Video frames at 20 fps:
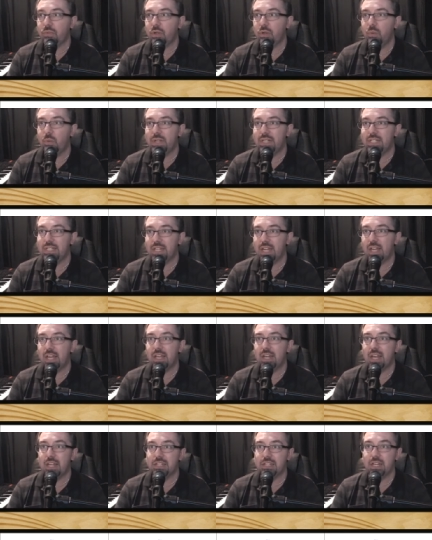We say it
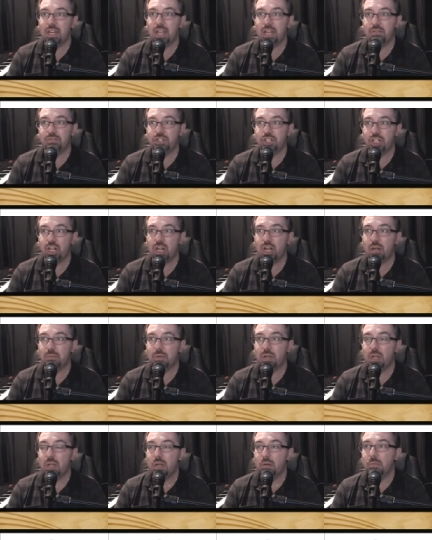as an F sharp,
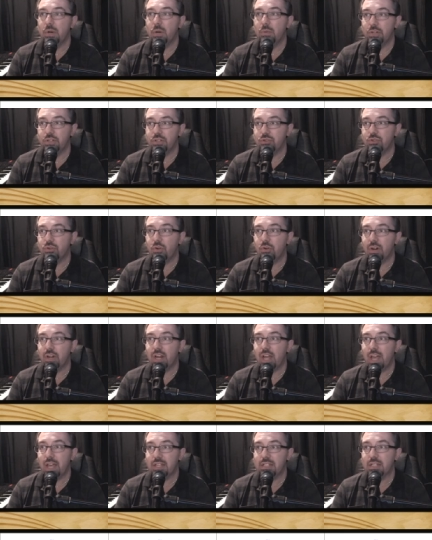but we draw it
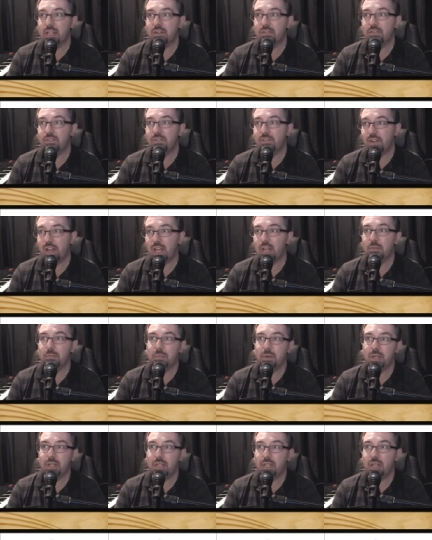as a flat
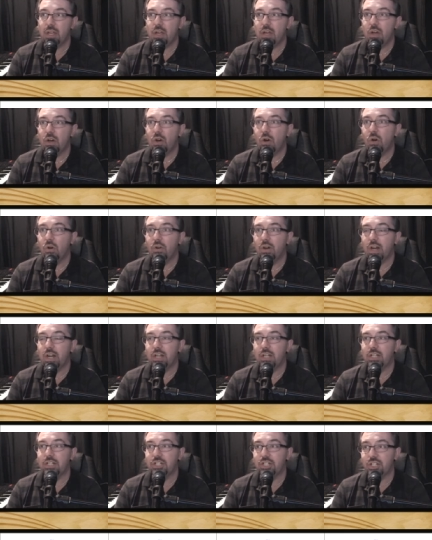B or a
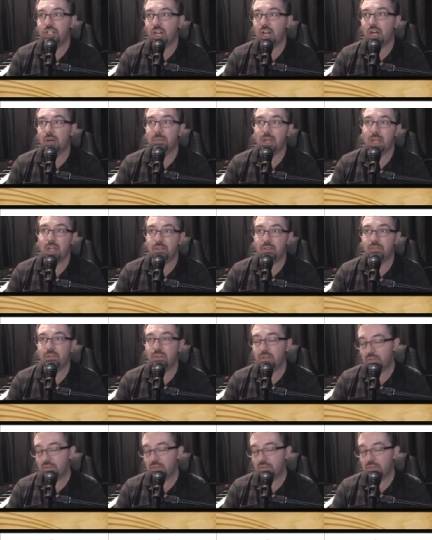sharp F